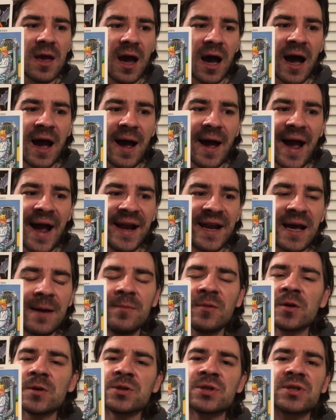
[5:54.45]
And I'm
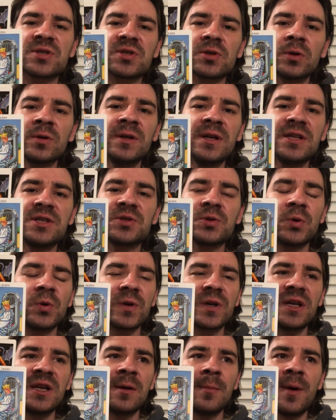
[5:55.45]
not just only
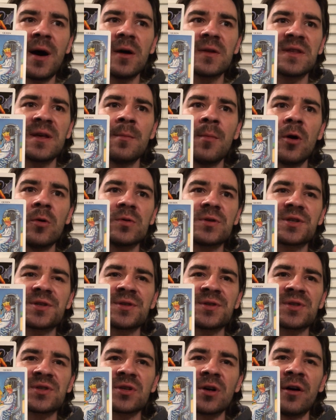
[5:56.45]
talking about
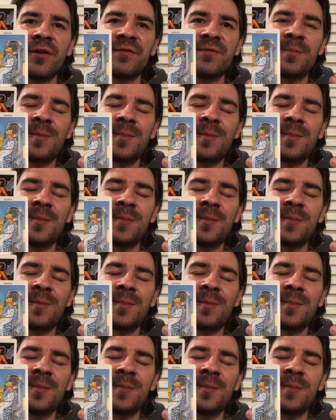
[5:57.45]
emotions of